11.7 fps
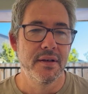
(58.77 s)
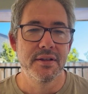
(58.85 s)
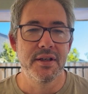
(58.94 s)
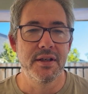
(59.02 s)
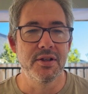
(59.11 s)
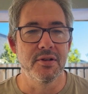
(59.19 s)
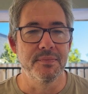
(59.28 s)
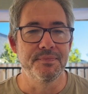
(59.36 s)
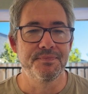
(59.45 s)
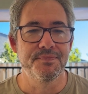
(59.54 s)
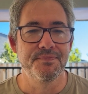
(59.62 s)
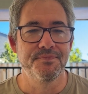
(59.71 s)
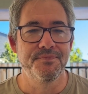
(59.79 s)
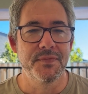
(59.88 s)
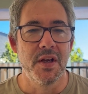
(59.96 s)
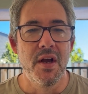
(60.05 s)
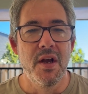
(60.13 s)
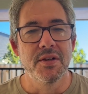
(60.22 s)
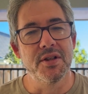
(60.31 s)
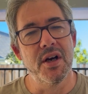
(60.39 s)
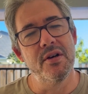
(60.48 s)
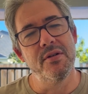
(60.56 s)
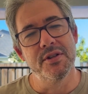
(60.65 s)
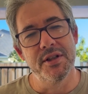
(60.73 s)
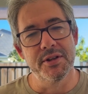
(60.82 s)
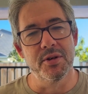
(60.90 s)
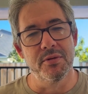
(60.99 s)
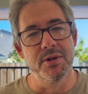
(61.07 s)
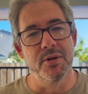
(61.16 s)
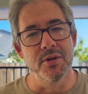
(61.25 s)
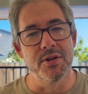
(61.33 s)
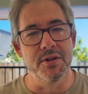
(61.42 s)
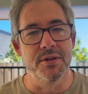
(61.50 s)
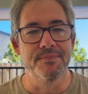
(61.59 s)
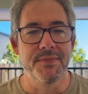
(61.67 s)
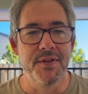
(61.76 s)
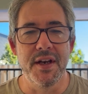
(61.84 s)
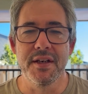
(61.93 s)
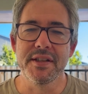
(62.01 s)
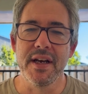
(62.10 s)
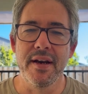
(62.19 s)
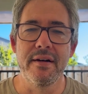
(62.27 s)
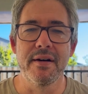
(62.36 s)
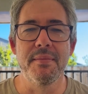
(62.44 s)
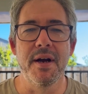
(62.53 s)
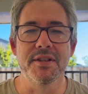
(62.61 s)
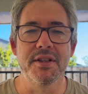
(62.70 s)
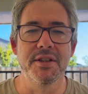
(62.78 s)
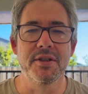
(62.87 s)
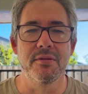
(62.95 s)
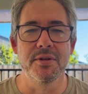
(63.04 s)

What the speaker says: seasonal? So seasonal resources. Then I started hearing about seasonal